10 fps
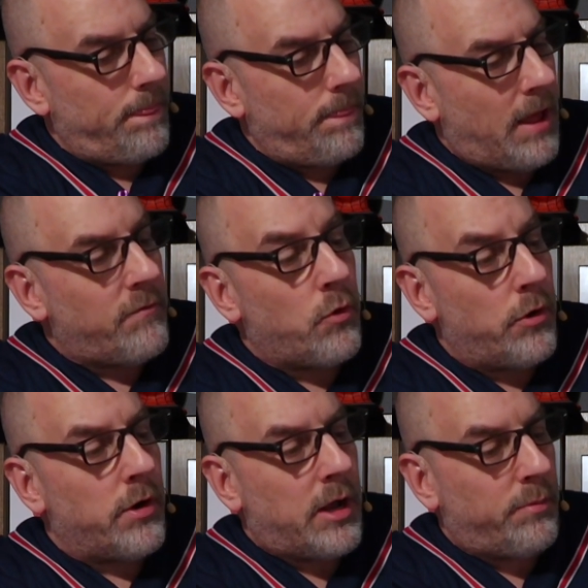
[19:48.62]
I've
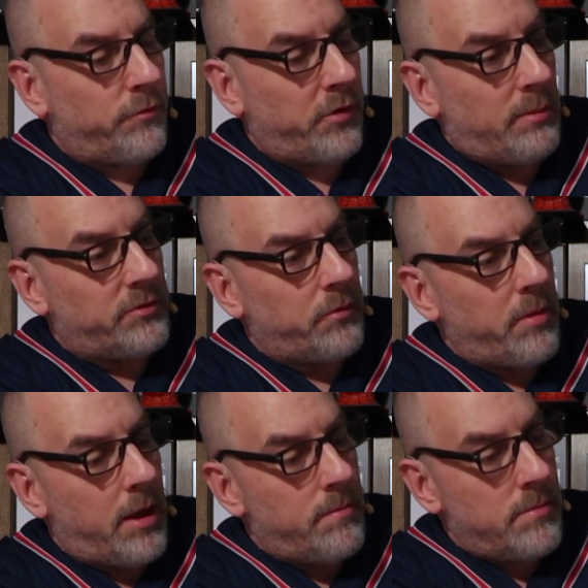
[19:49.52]
ordered a couple frames from
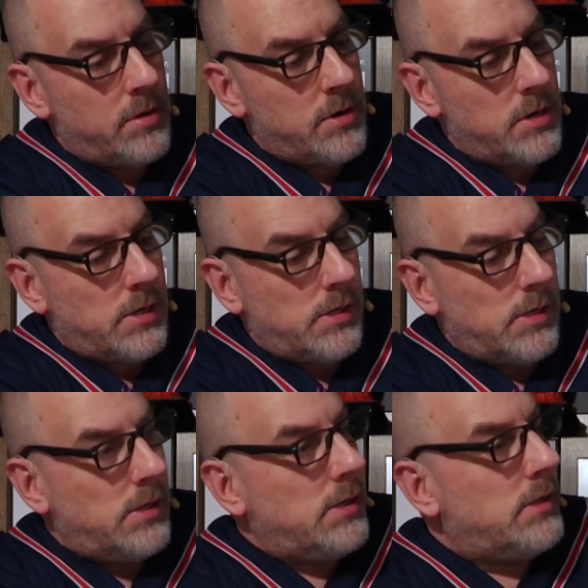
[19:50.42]
them.
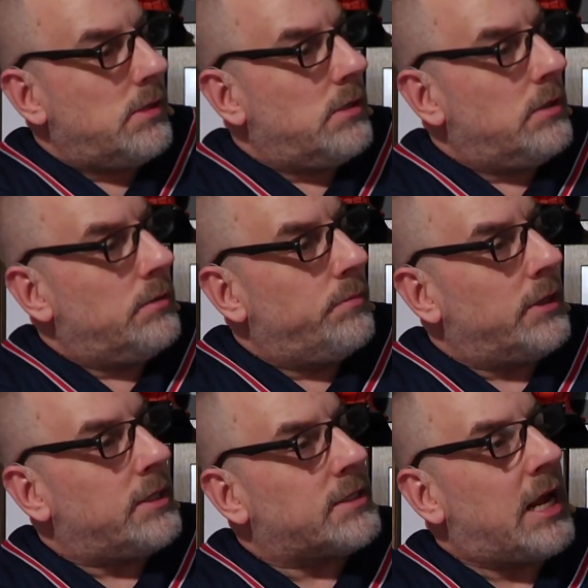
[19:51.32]

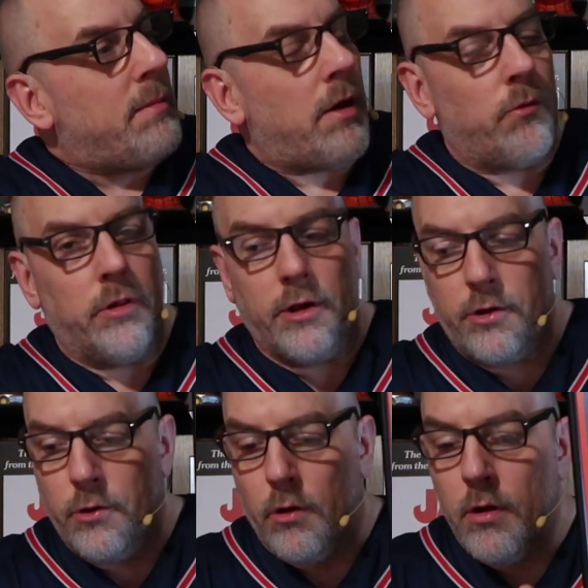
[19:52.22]
but this came out really
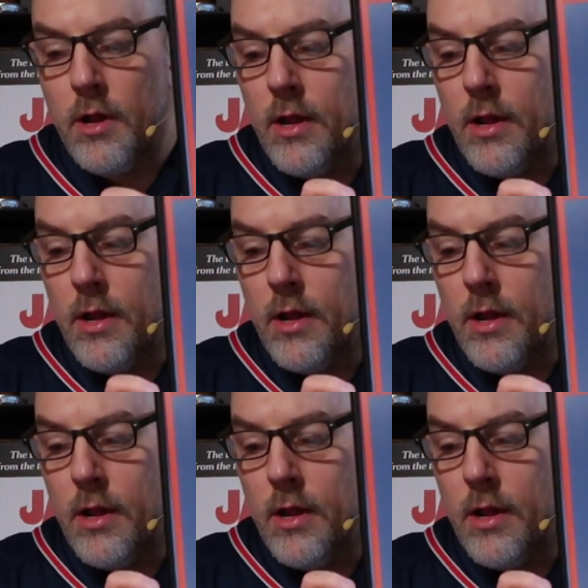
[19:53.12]
cool.